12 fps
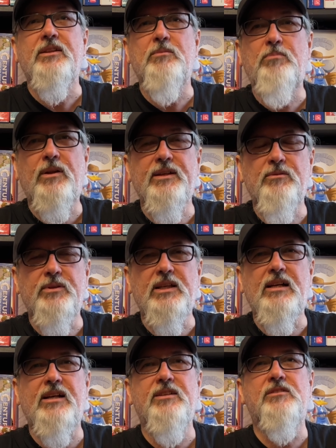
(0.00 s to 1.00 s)
the player with the
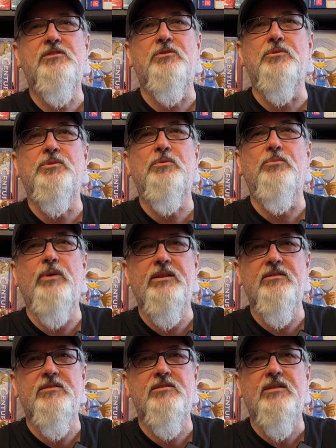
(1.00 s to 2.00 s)
highest score
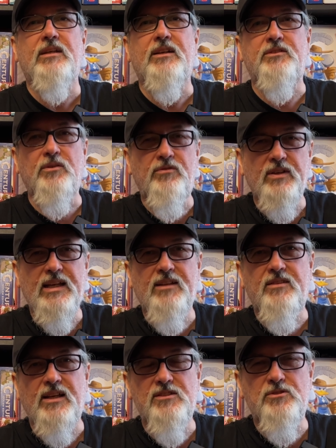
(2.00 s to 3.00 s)
wins. And don't forget
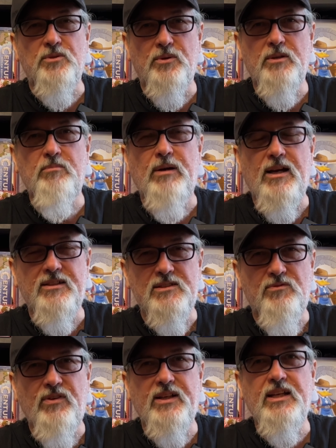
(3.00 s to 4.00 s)
that scoring pad is
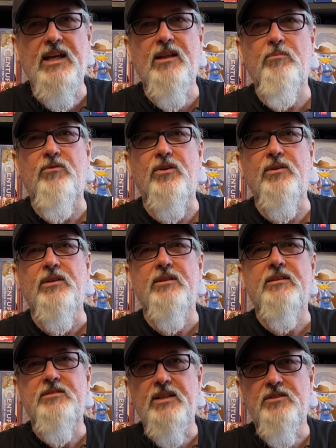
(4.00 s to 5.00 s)
very helpful
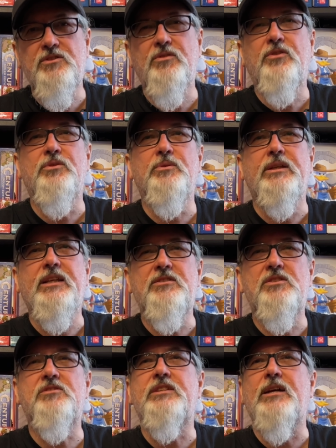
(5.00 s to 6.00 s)
and takes you through each
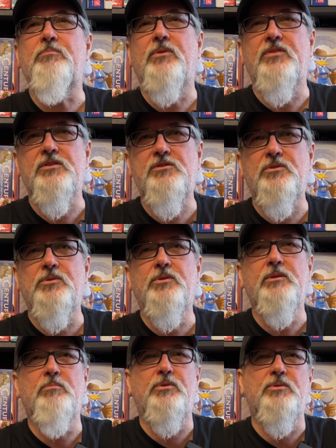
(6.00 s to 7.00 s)
step of the
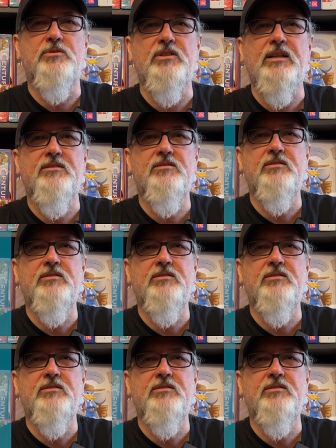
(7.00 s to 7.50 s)
scoring process.